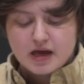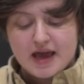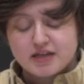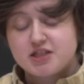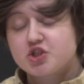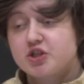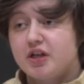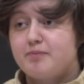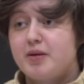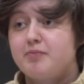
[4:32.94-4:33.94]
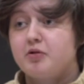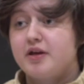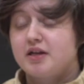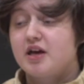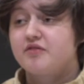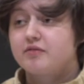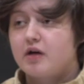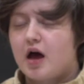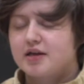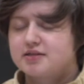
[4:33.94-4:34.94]
Additionally, people in
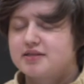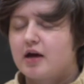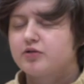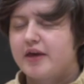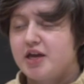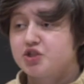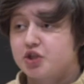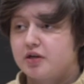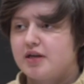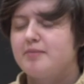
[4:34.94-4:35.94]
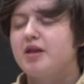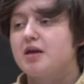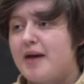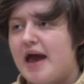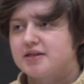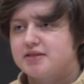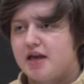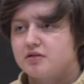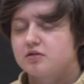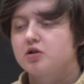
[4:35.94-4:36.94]
South Asia, namely in
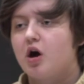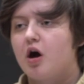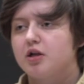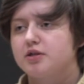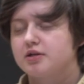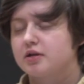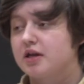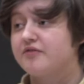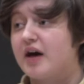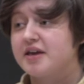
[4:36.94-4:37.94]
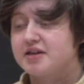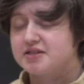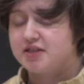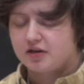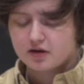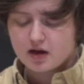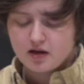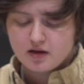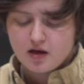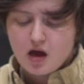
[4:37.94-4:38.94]
Pakistan, called Kavaya
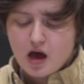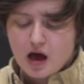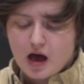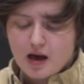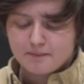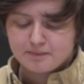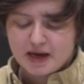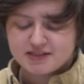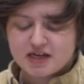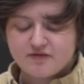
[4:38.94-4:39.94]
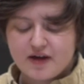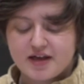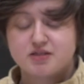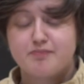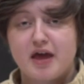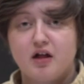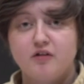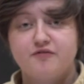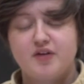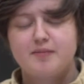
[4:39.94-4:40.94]
Sira, identify as
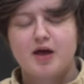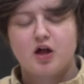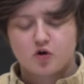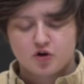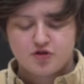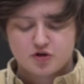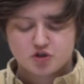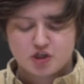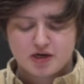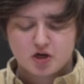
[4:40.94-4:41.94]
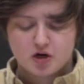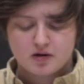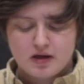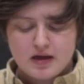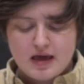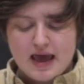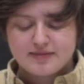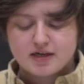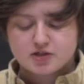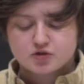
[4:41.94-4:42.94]
male, female, or 3rd gender,
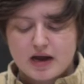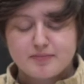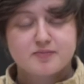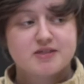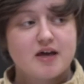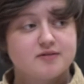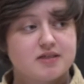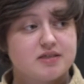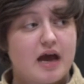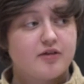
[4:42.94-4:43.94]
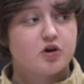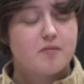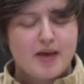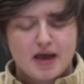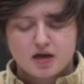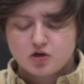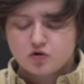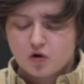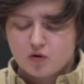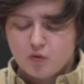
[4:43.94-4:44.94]
and they describe themselves as neither a man
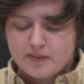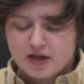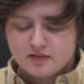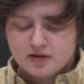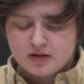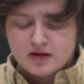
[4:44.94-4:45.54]
nor a woman.